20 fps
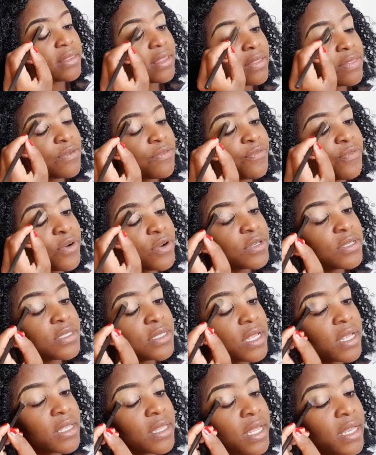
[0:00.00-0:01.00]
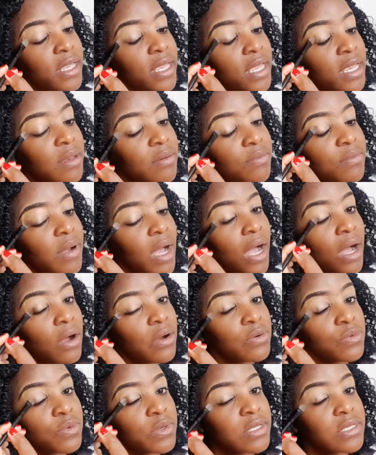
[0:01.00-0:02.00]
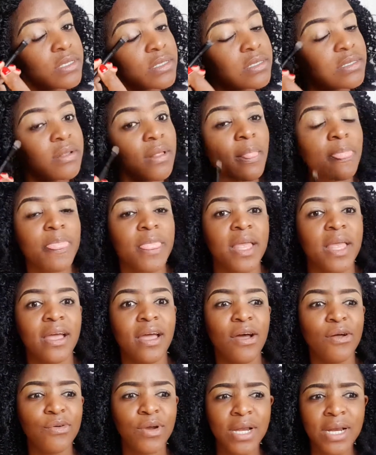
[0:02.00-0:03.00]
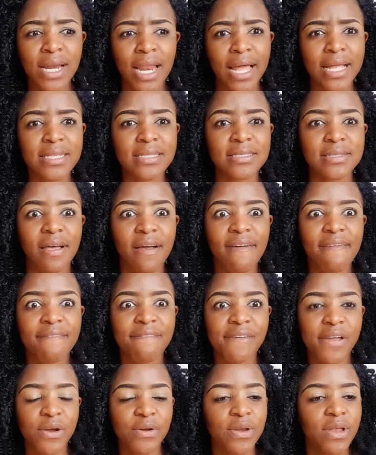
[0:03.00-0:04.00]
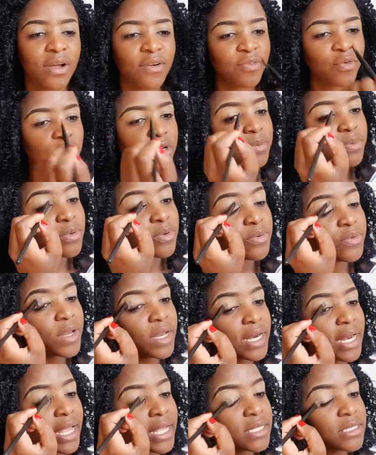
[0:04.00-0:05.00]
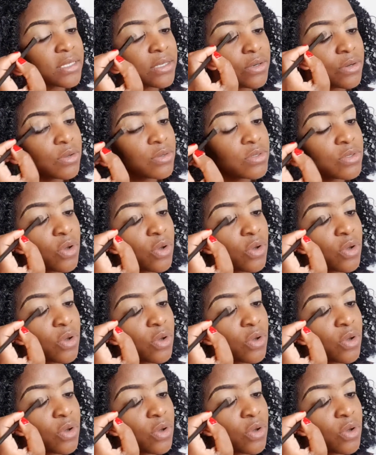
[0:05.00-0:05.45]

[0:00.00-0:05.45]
Then the first thing that came out was ring lights, very affordable ring lights, you know.